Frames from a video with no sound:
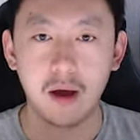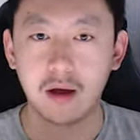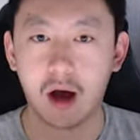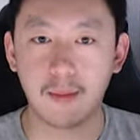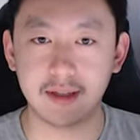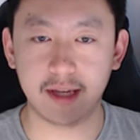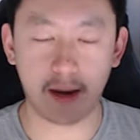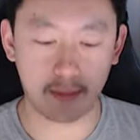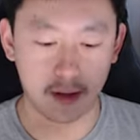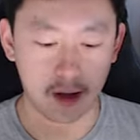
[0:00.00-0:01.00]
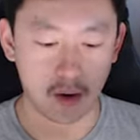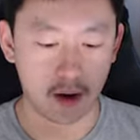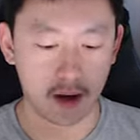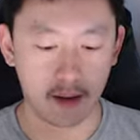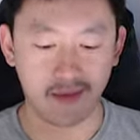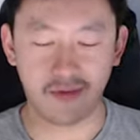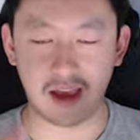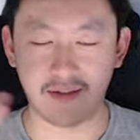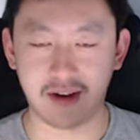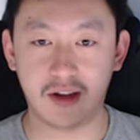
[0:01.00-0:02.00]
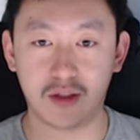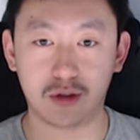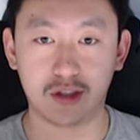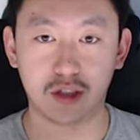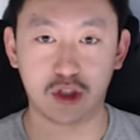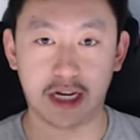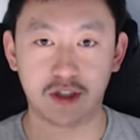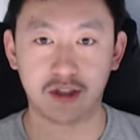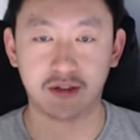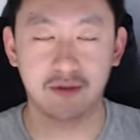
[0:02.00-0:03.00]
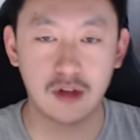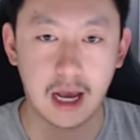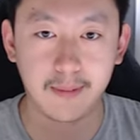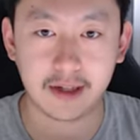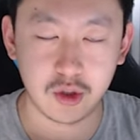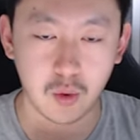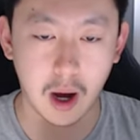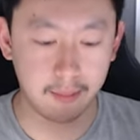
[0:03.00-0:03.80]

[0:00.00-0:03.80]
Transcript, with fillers: Comment down below if you have any other suggestions for topics you want